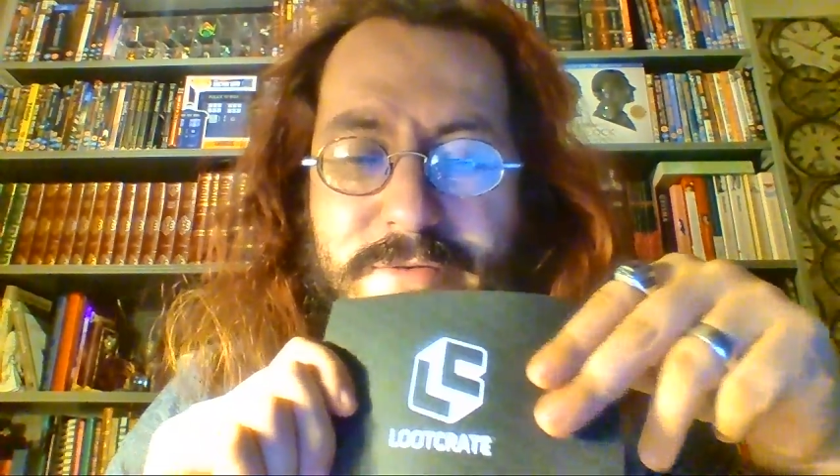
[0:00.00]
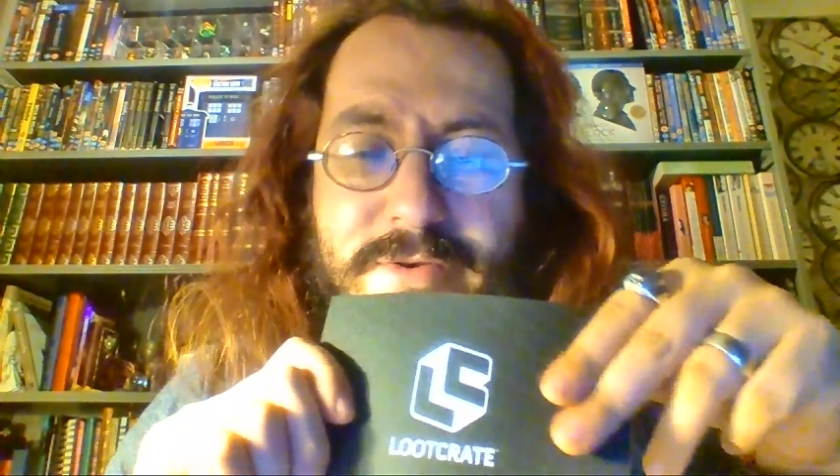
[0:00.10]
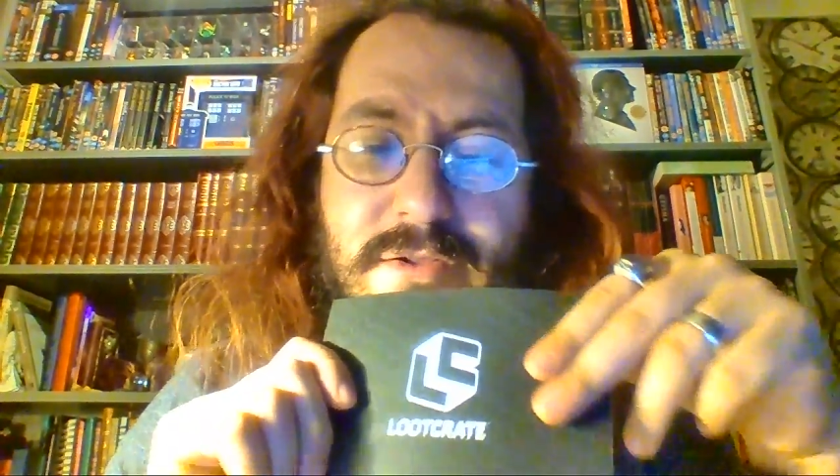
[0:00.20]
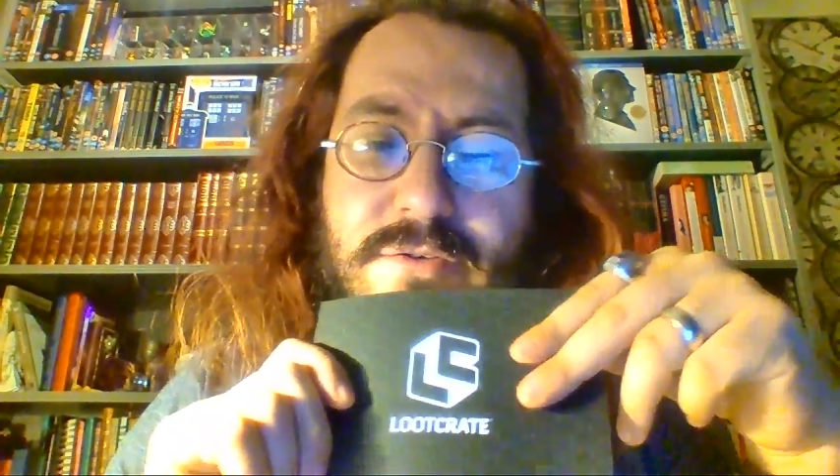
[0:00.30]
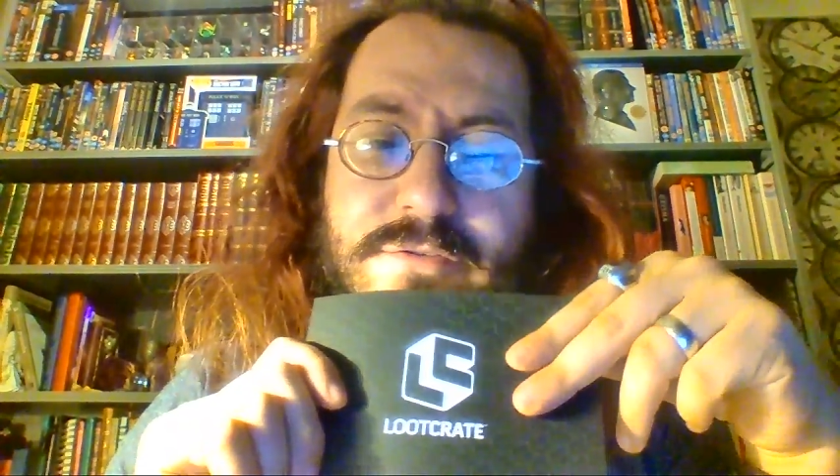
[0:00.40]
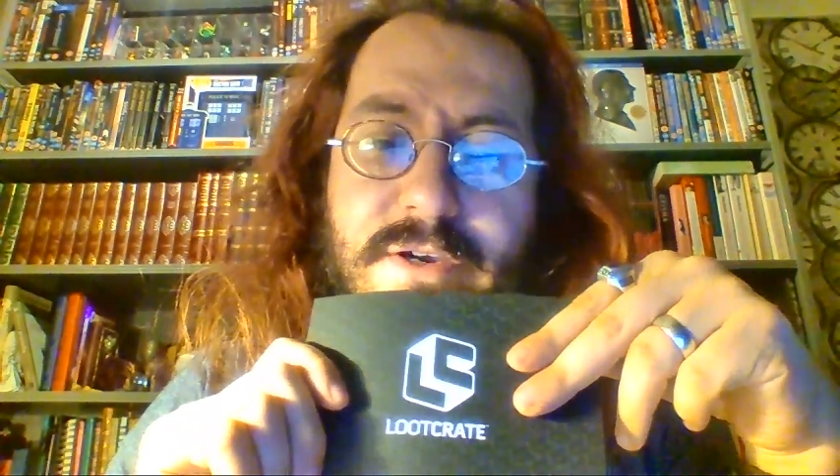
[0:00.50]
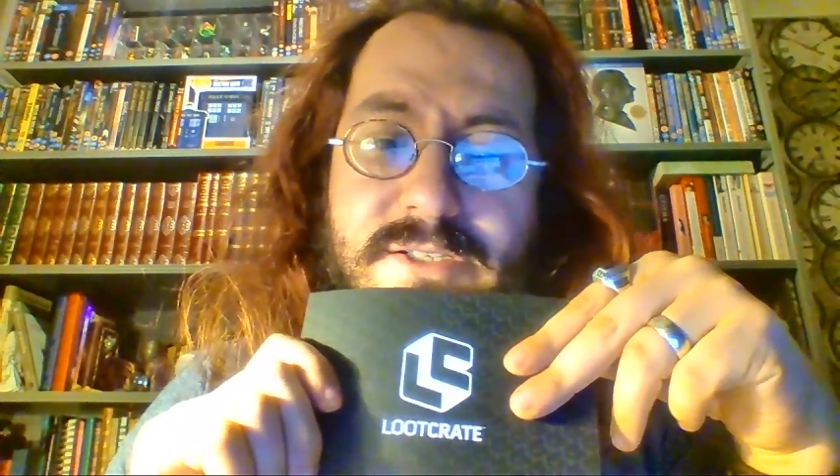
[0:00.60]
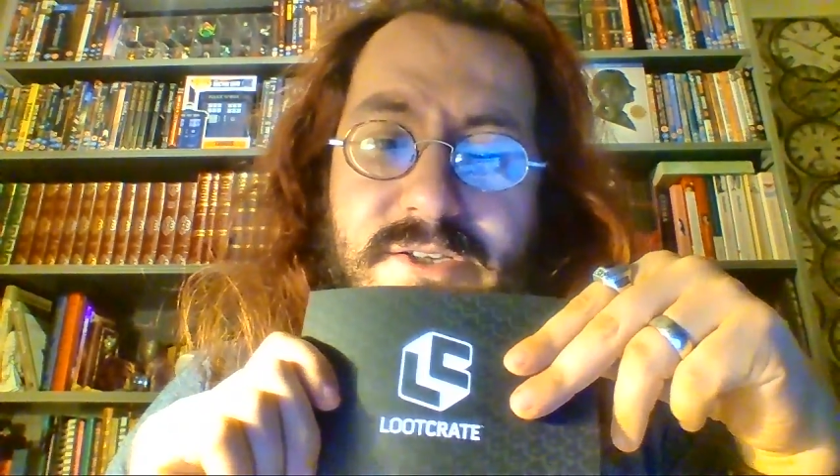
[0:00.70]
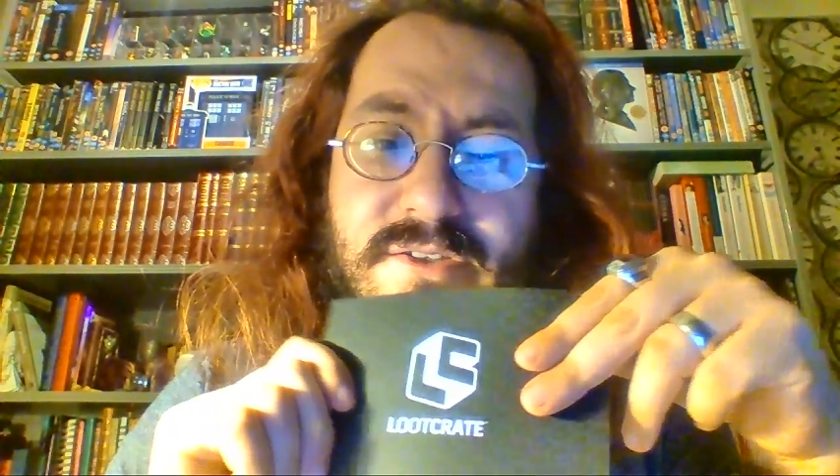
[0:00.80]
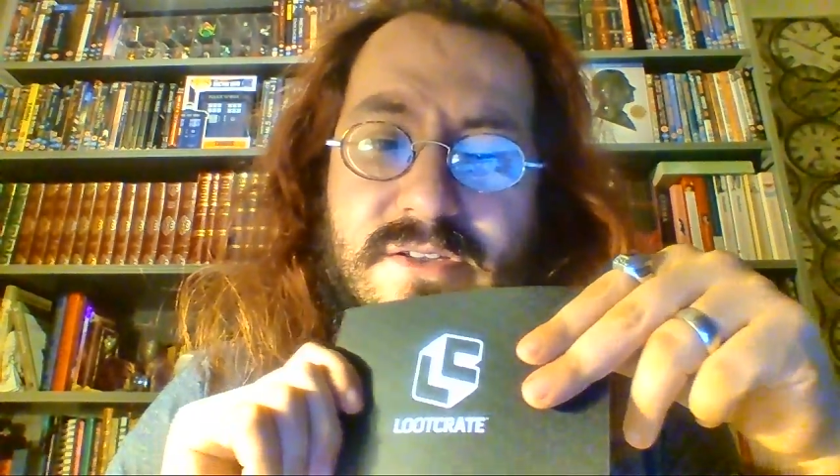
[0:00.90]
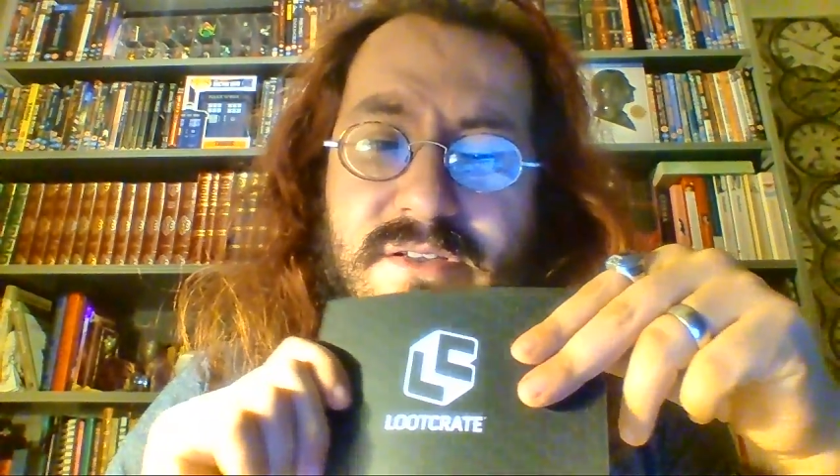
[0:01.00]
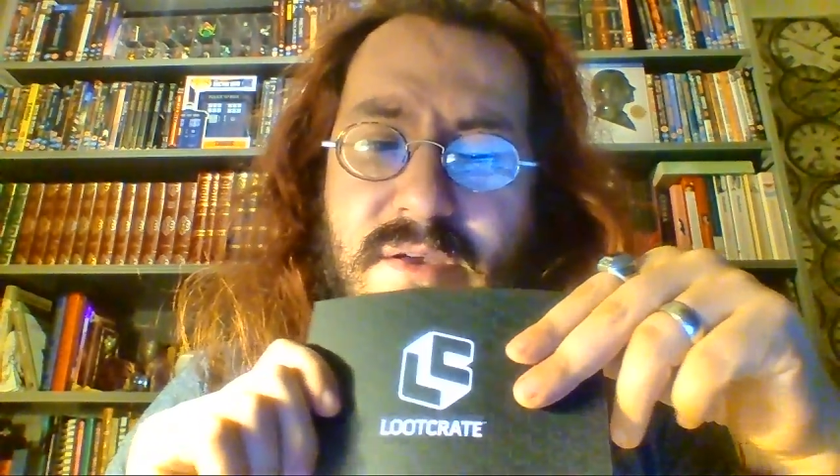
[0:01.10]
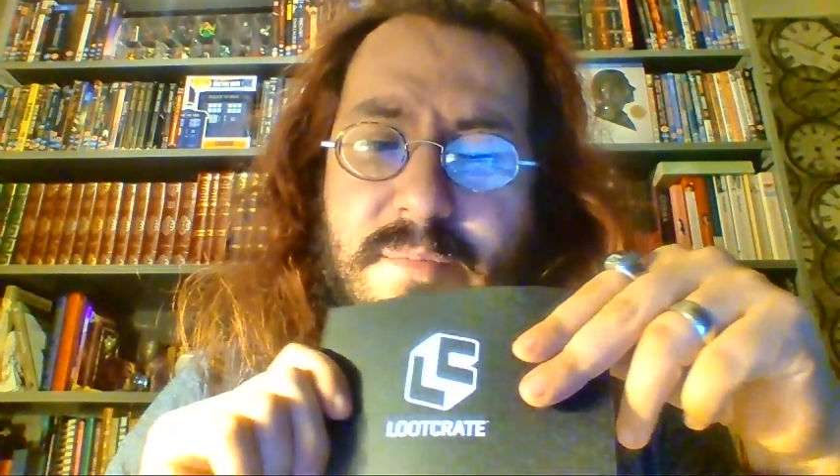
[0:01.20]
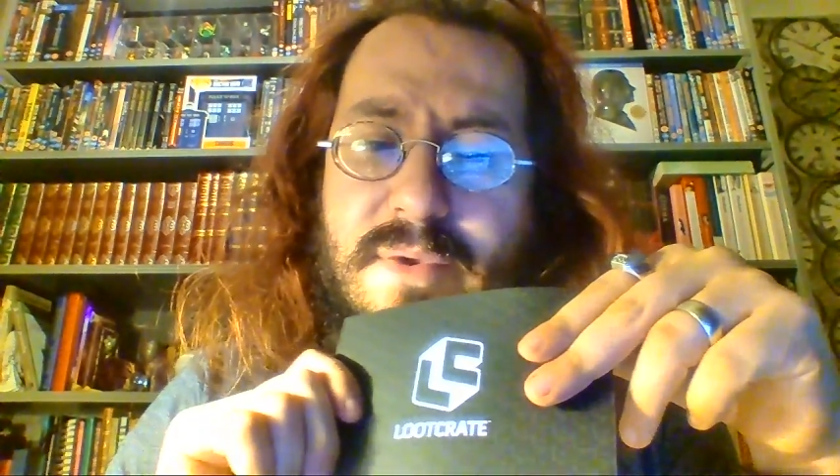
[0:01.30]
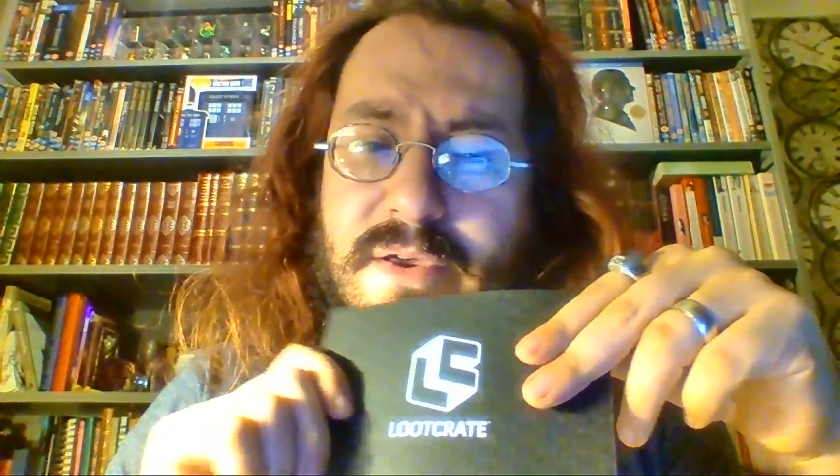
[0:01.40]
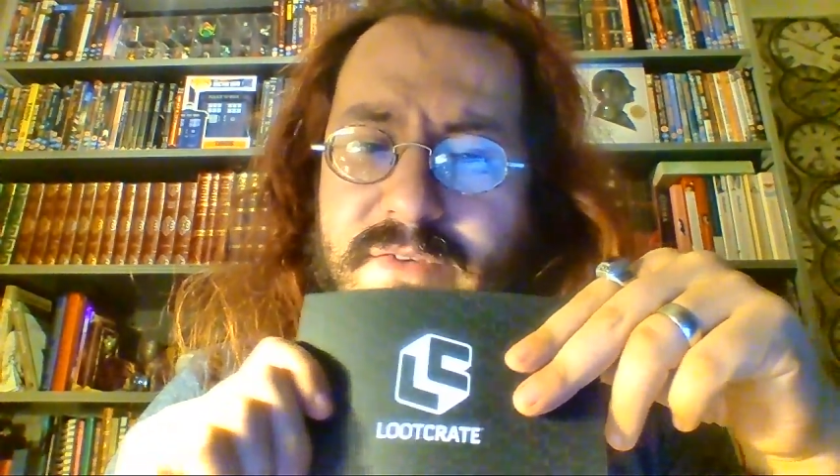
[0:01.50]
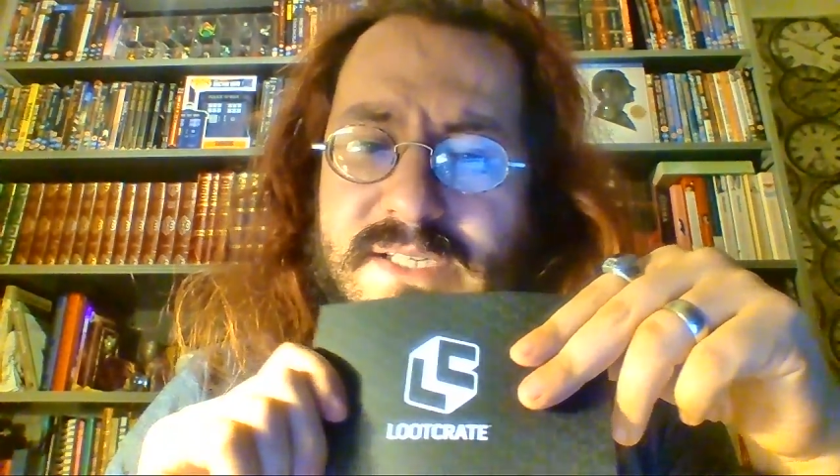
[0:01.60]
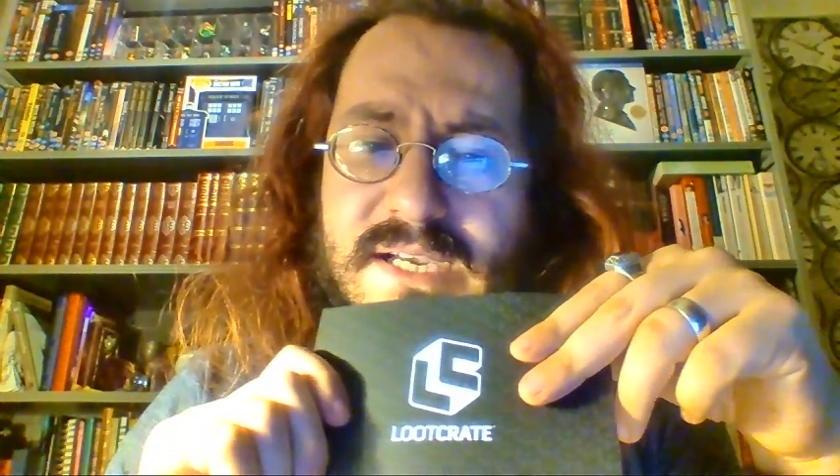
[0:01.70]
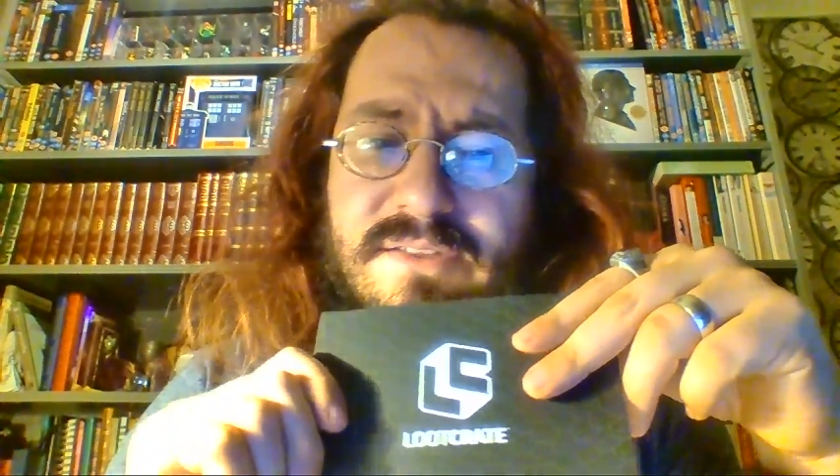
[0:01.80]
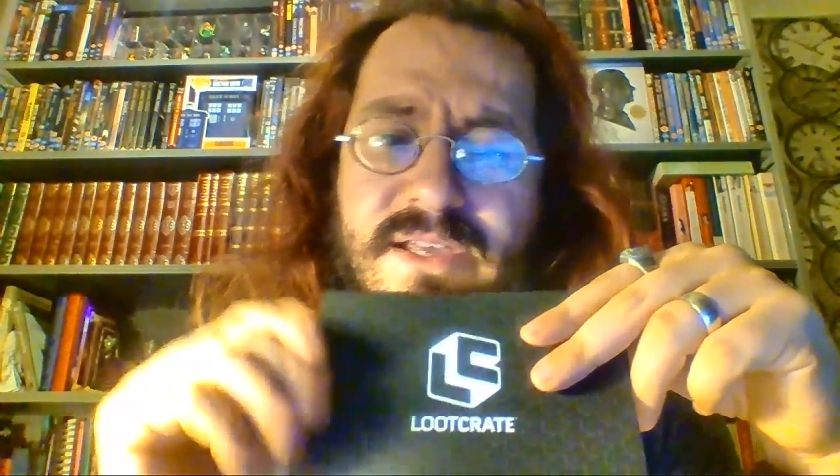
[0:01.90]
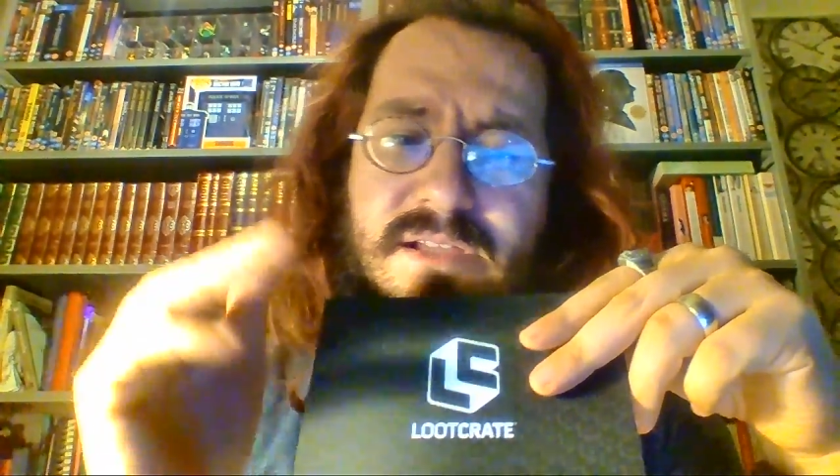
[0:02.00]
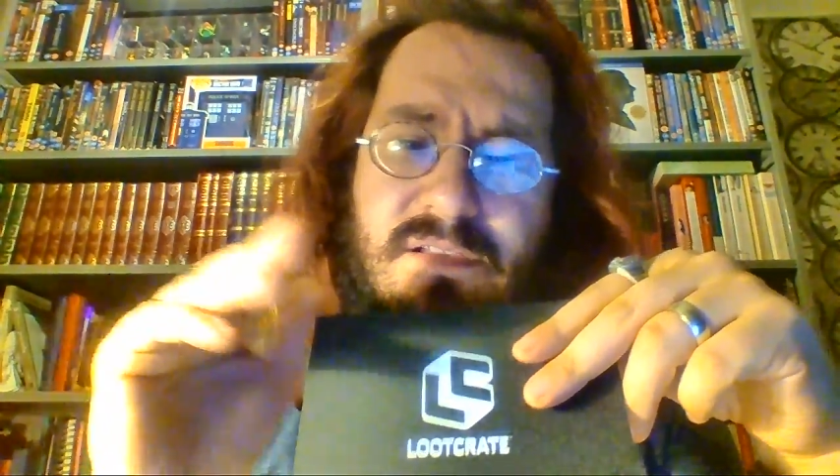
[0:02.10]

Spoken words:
feel Loot Crate's on a bit of a downhill.